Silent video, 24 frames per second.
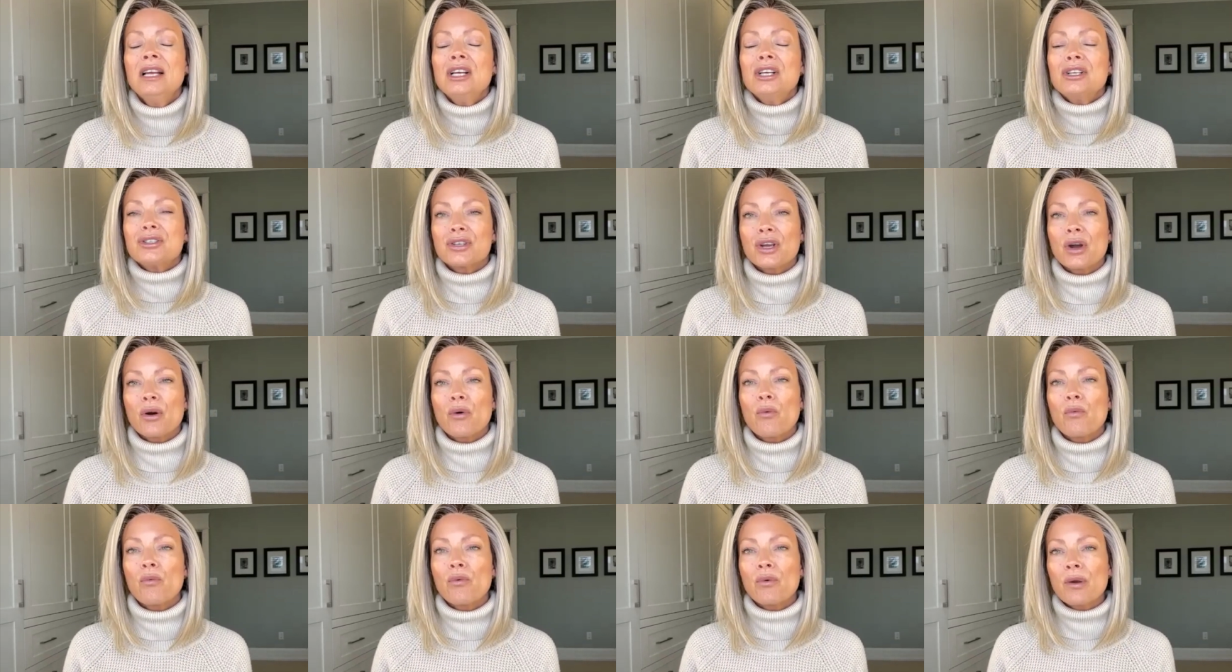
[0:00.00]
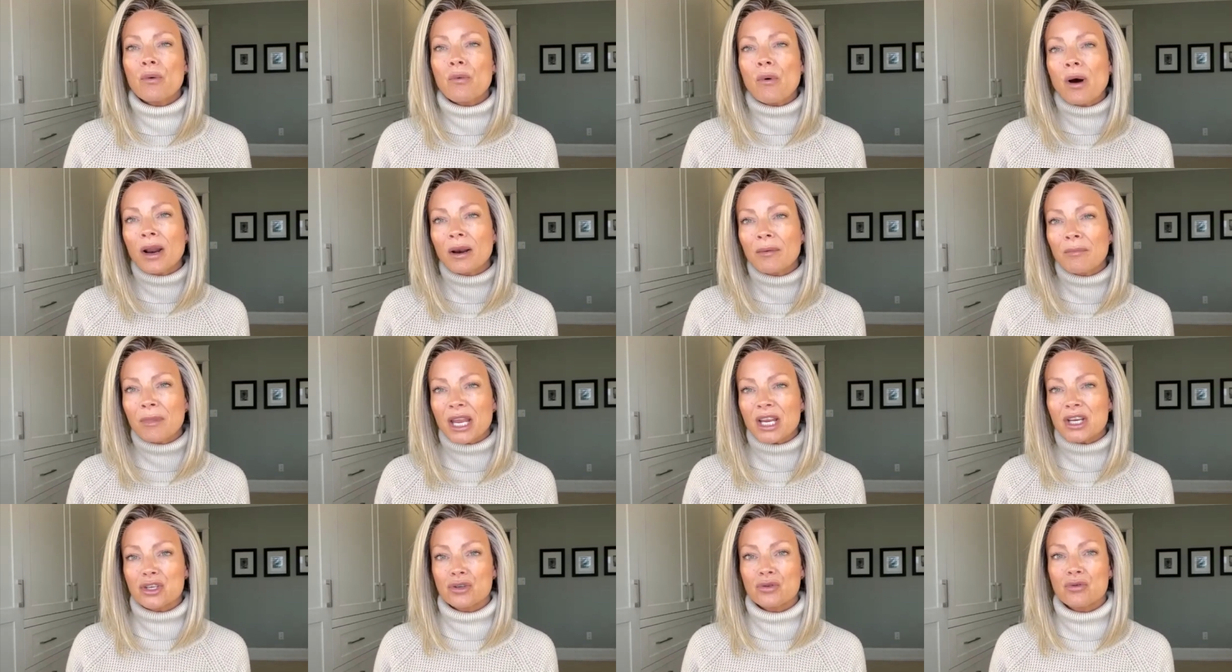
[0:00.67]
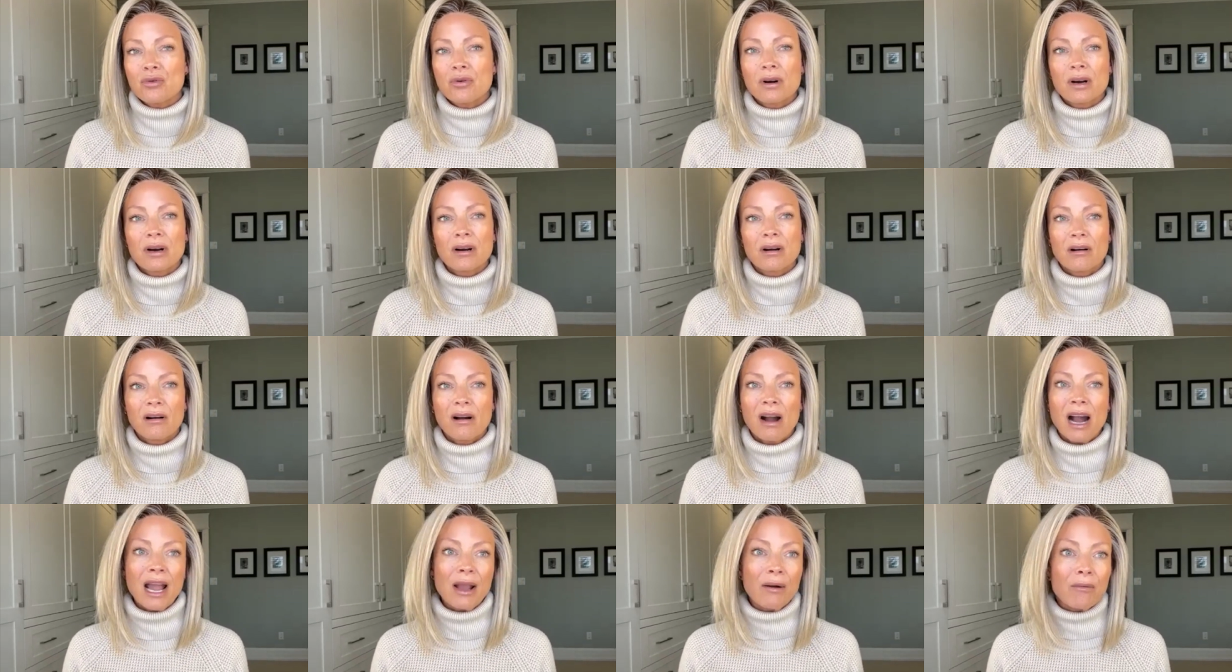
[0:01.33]
So we wanna make sure,
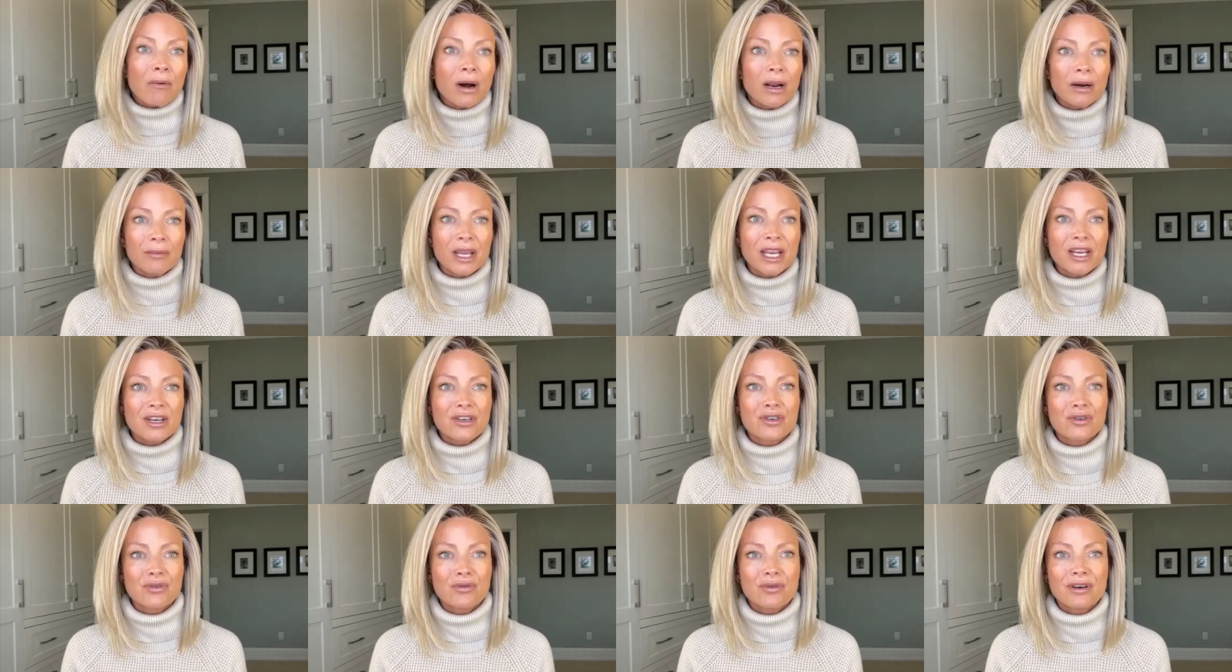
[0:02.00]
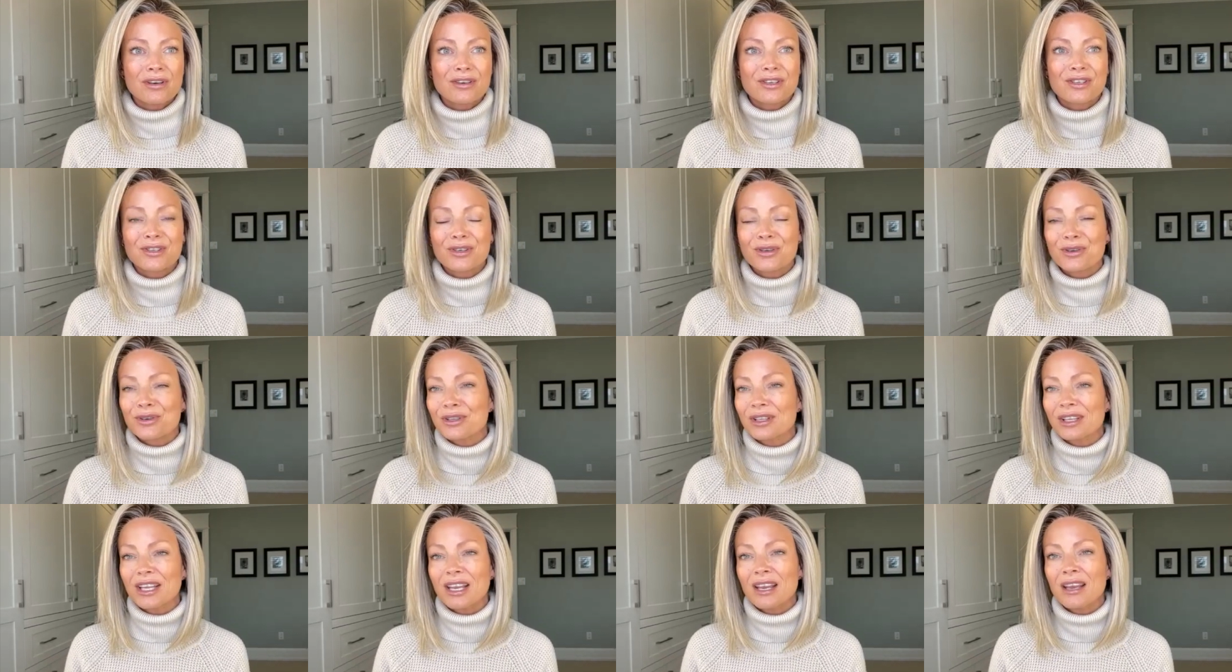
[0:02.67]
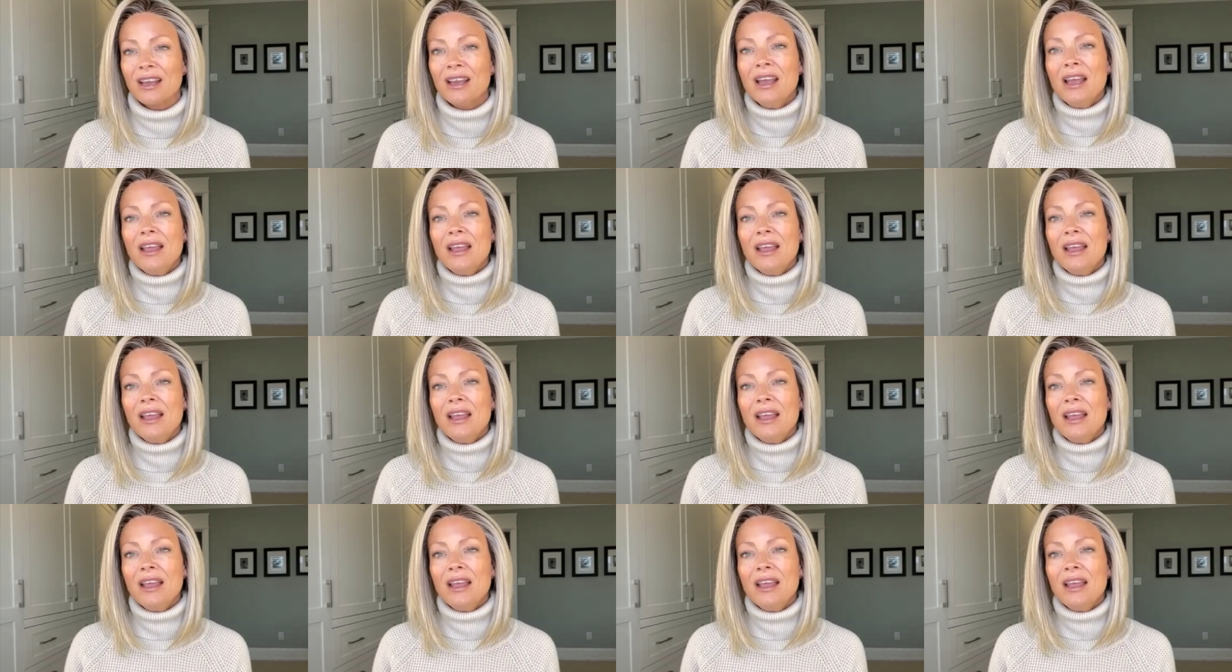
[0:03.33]
or I wanna make sure certainly,